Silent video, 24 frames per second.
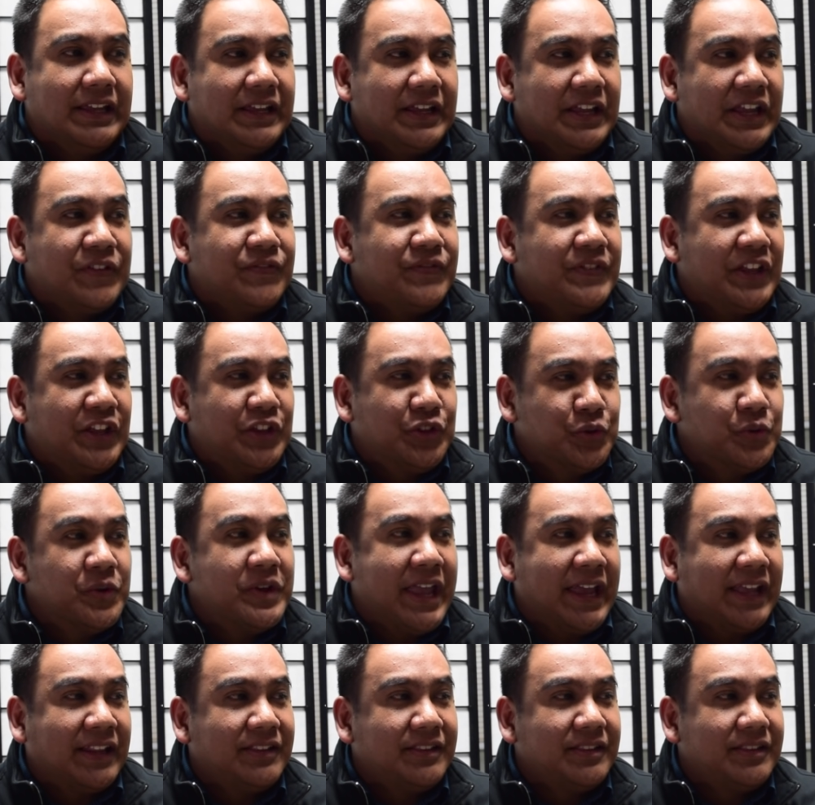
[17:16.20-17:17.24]
if they do
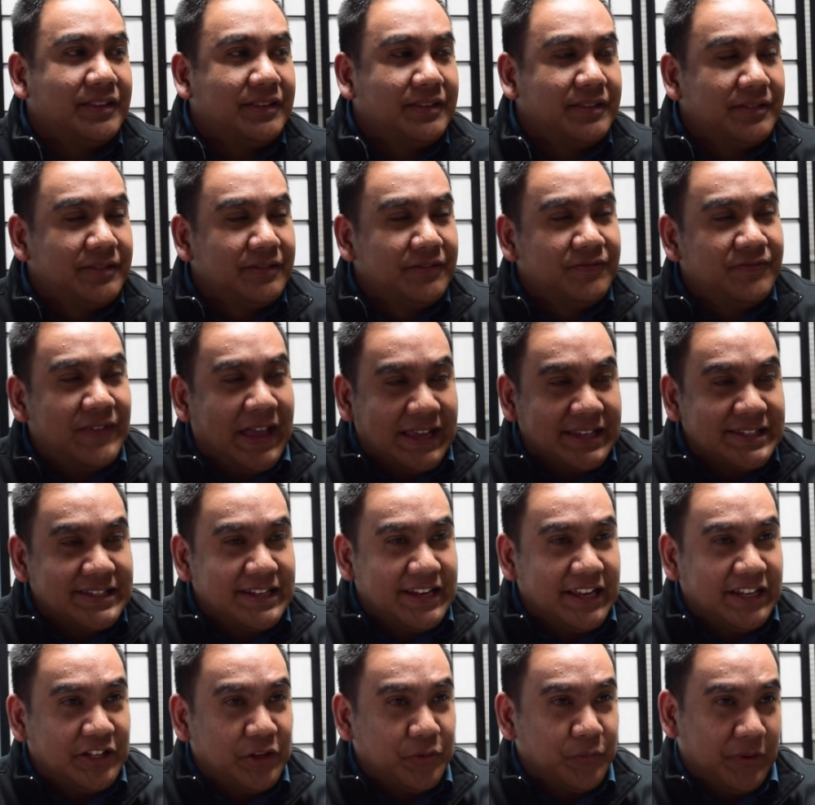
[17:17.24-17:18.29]
get
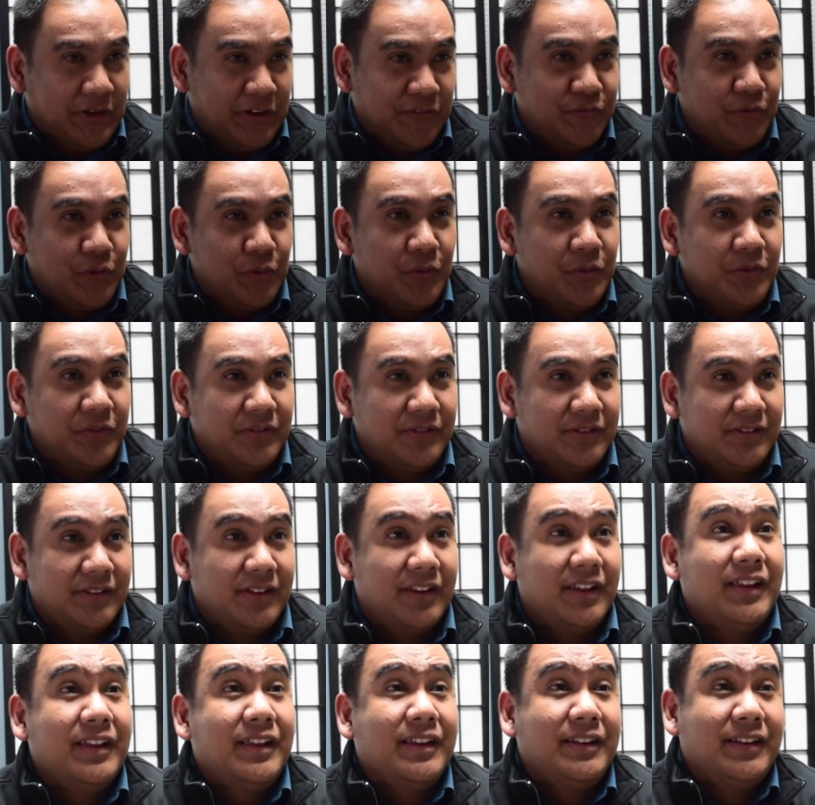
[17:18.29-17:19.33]
vaccinated with the flu,
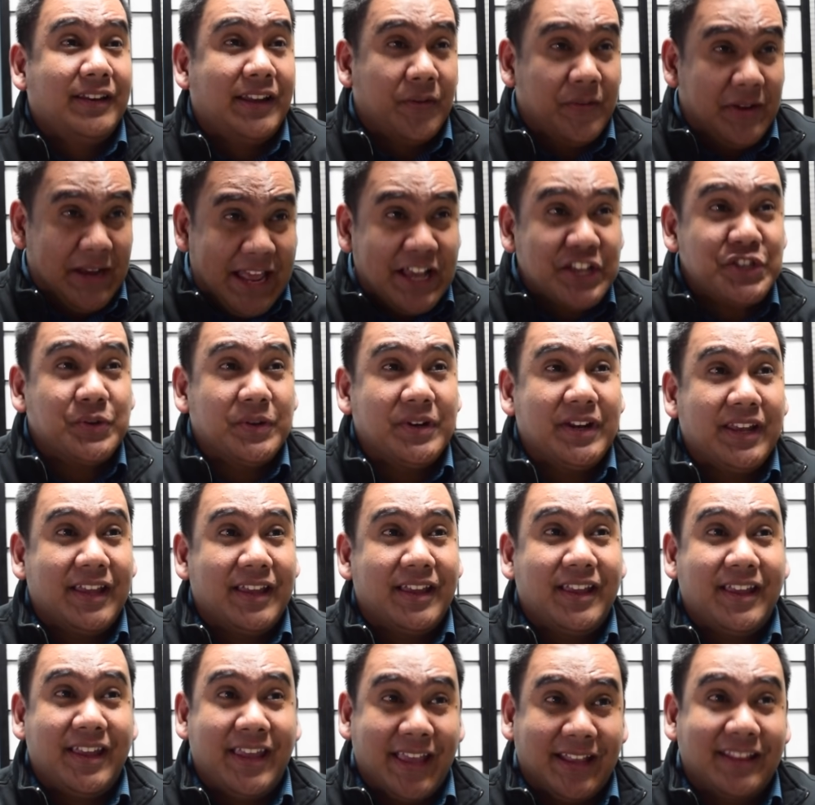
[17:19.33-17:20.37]
they will
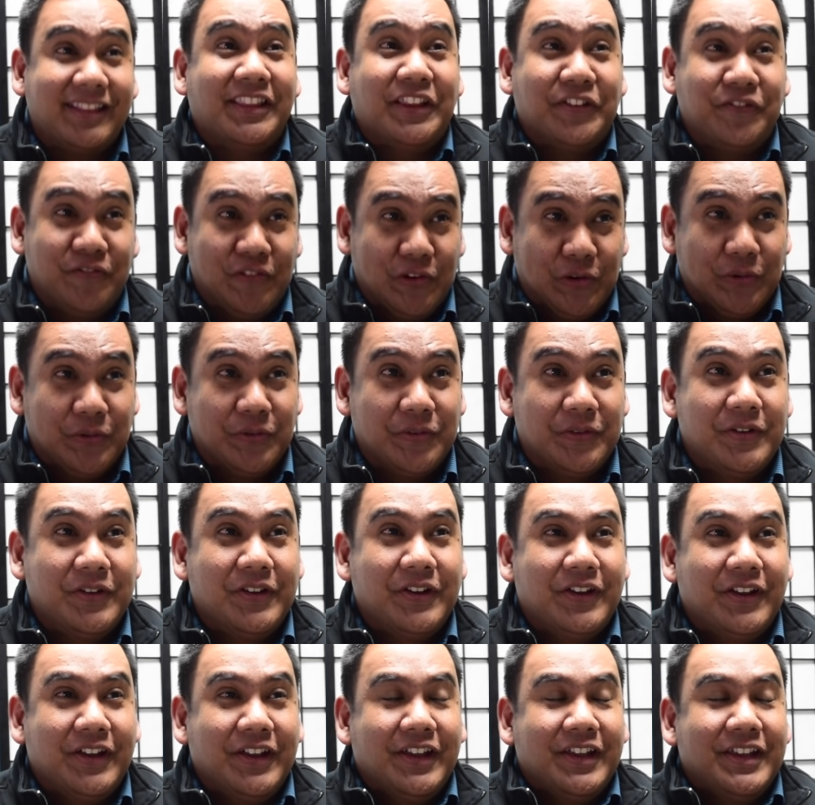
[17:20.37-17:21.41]
actually get the flu.
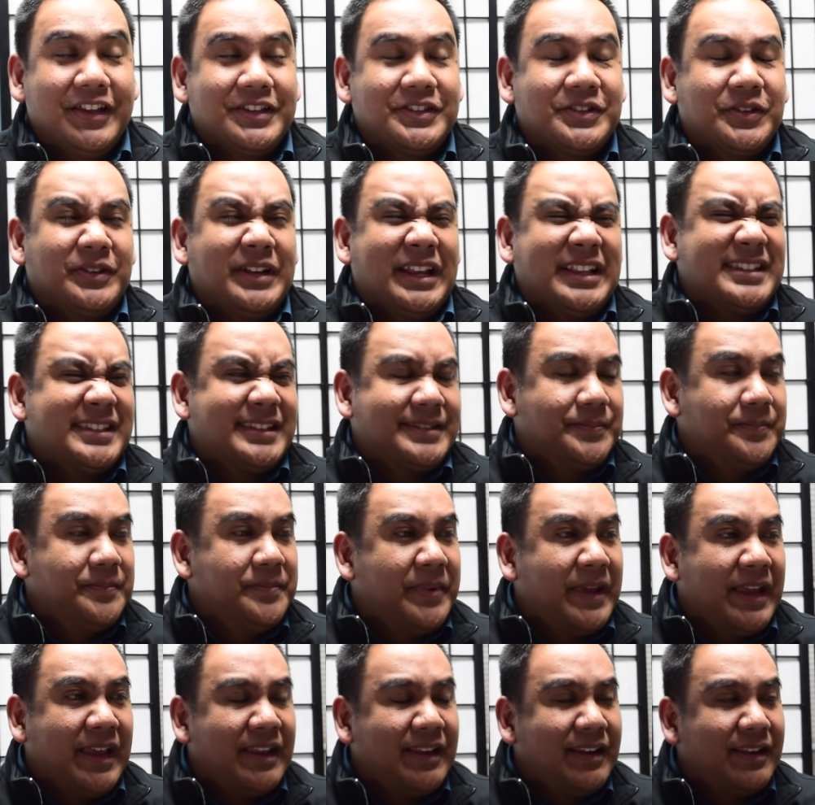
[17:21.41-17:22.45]
So that's
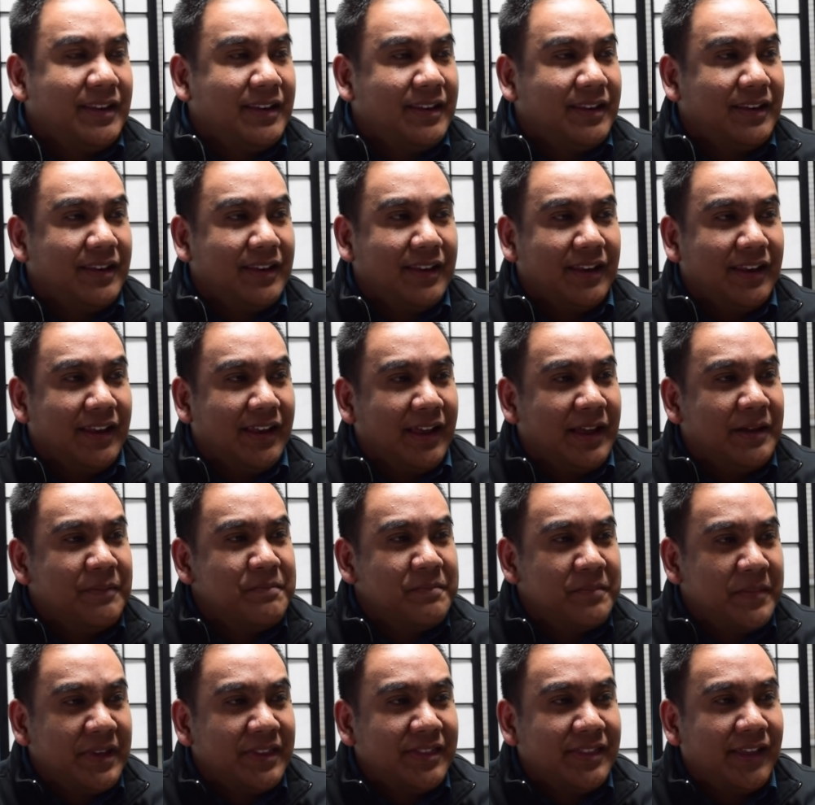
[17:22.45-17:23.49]
been a
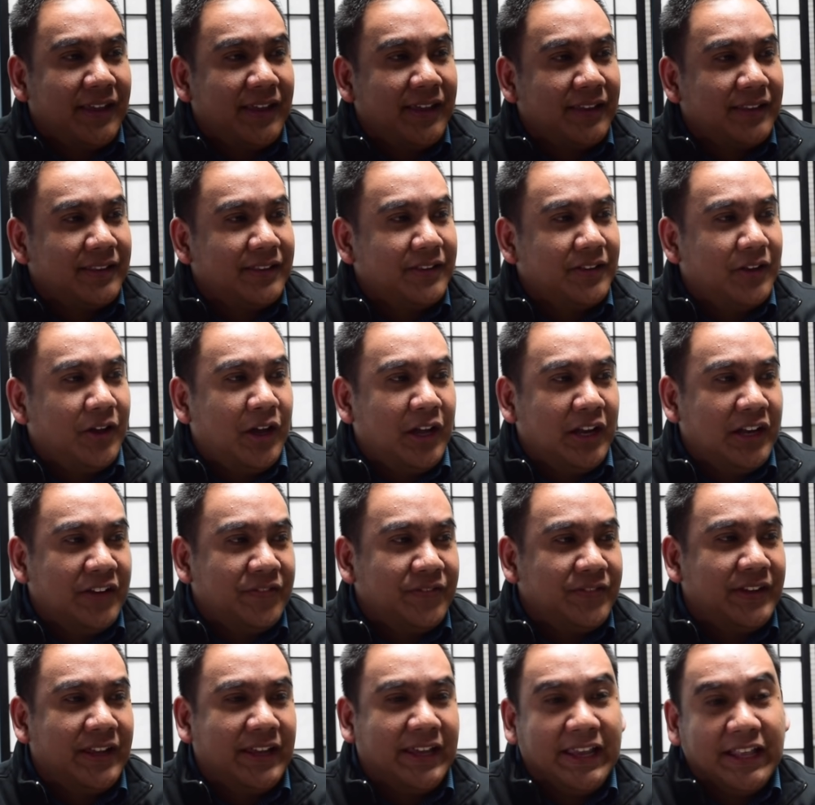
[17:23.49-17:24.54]
myth that all
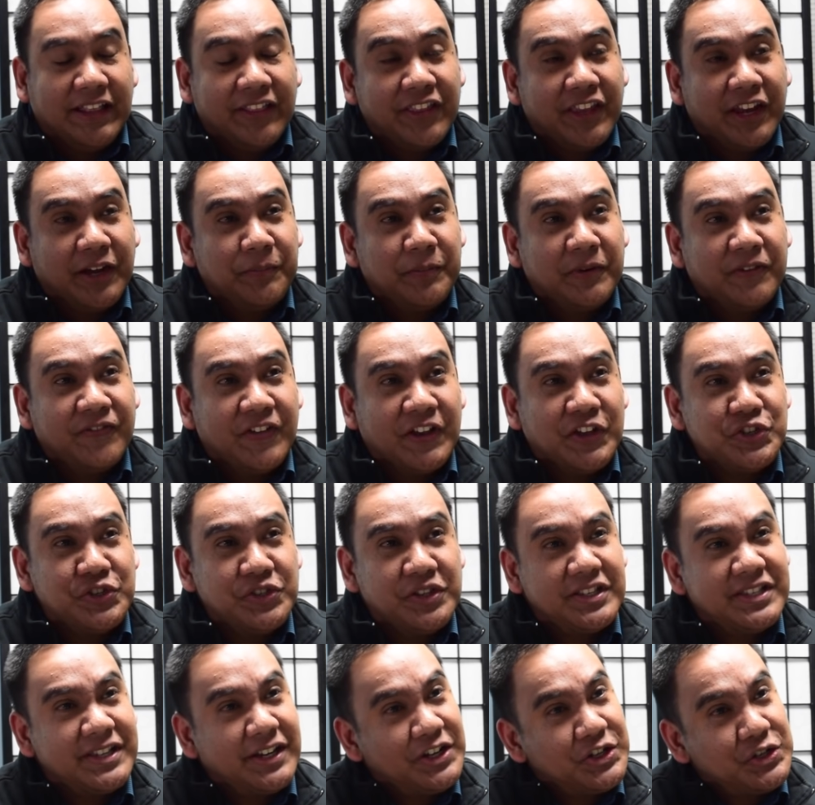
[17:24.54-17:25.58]
of the healthcare
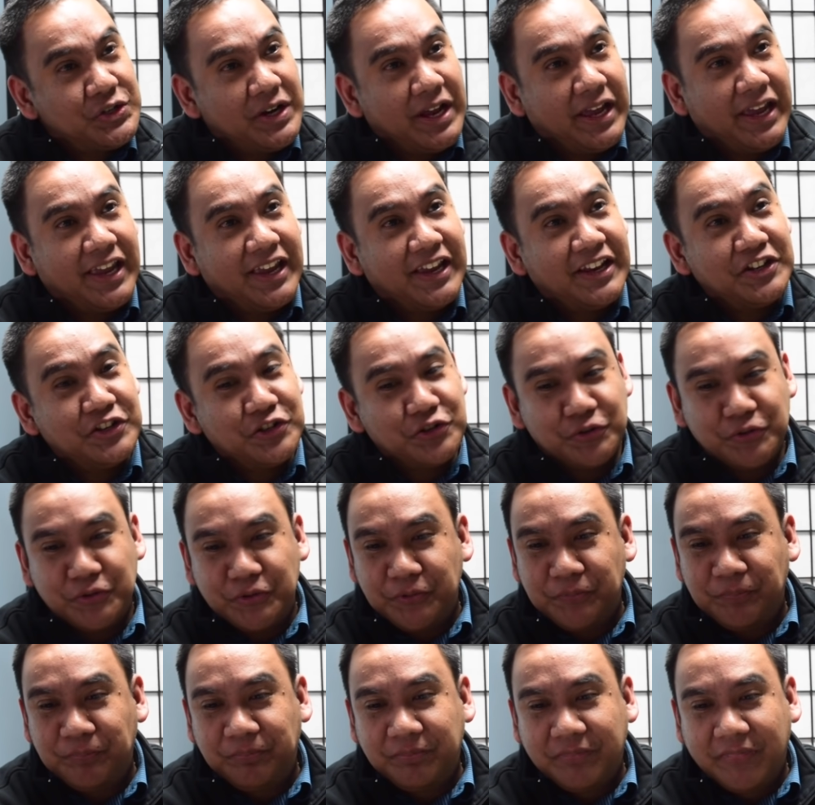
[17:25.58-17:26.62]
professionals are trying to